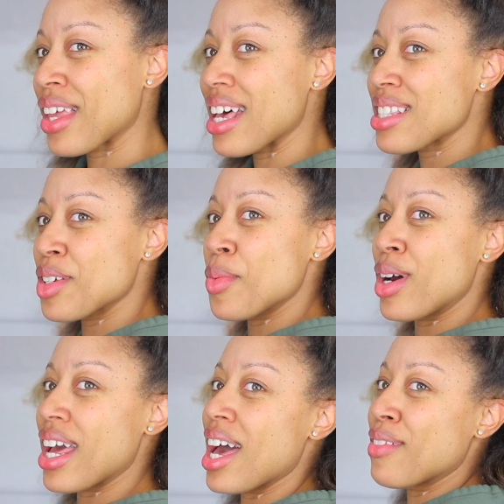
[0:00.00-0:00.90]
I still
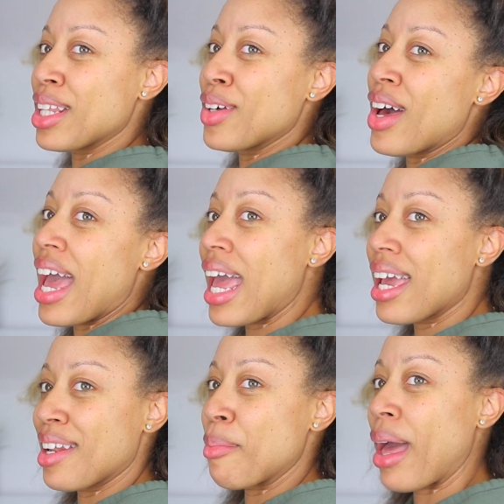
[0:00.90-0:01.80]
want to have a little
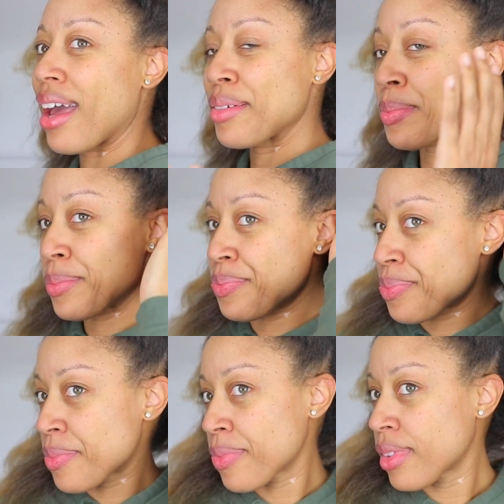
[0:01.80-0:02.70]
hang in the back.
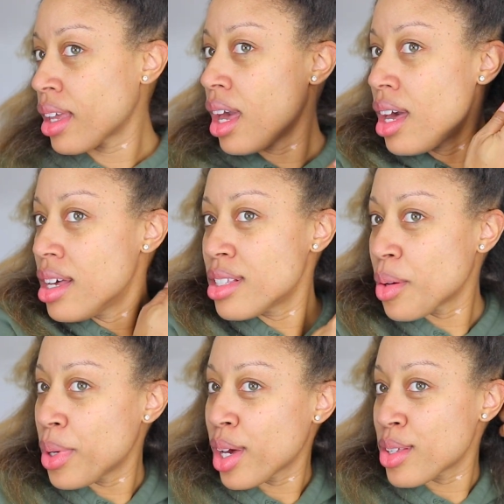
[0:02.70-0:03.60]

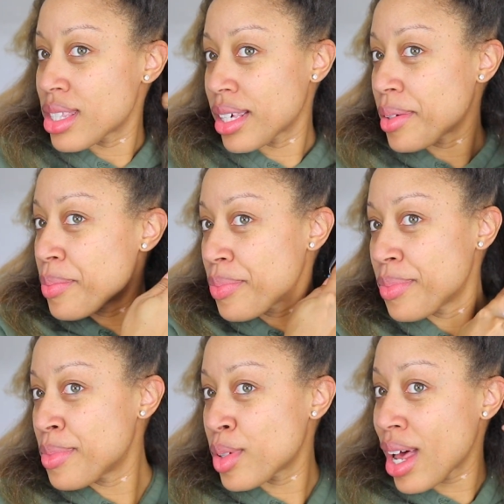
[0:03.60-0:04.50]
So we gonna see.
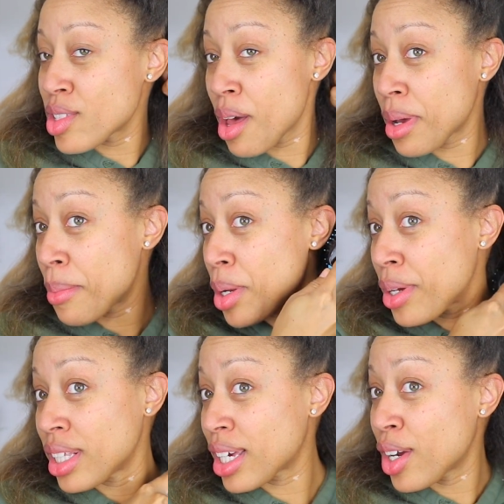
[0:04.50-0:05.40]
So that's why I'm coming
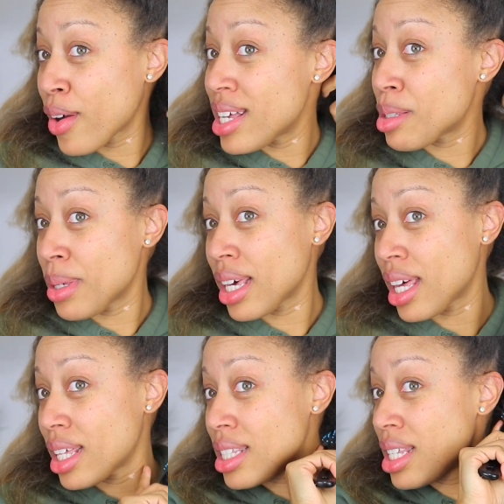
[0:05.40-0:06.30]
on here looking crazy,
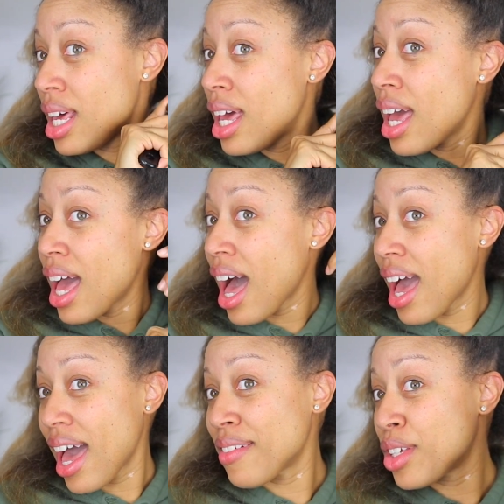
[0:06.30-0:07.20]
because
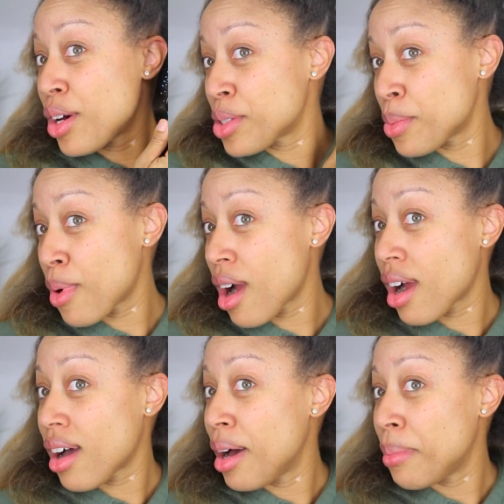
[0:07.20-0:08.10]
I have to go
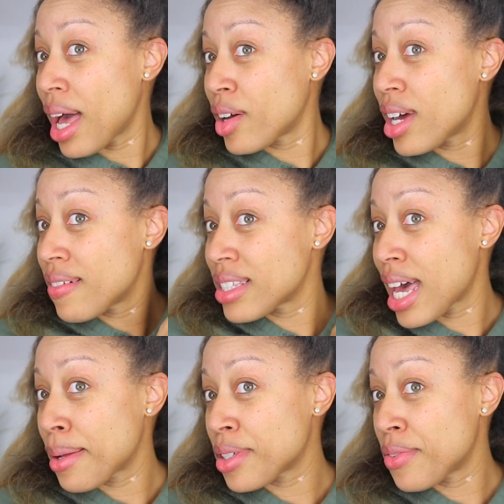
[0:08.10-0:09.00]
tomorrow. I'm not going to have
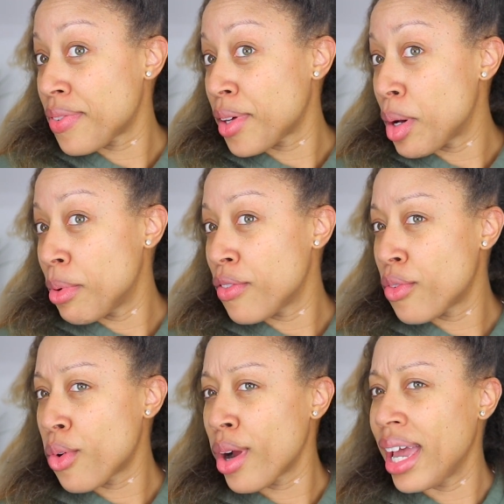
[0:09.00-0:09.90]
time to film
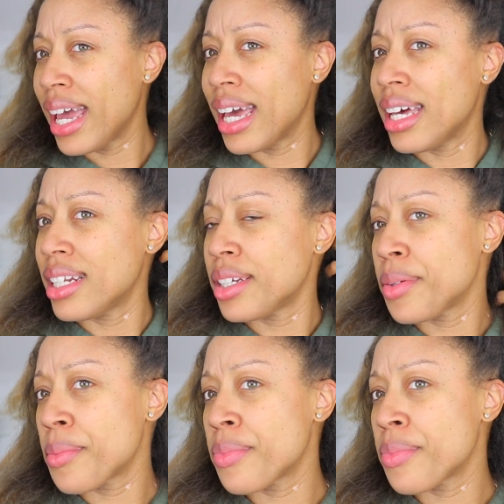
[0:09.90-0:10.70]
beforehand.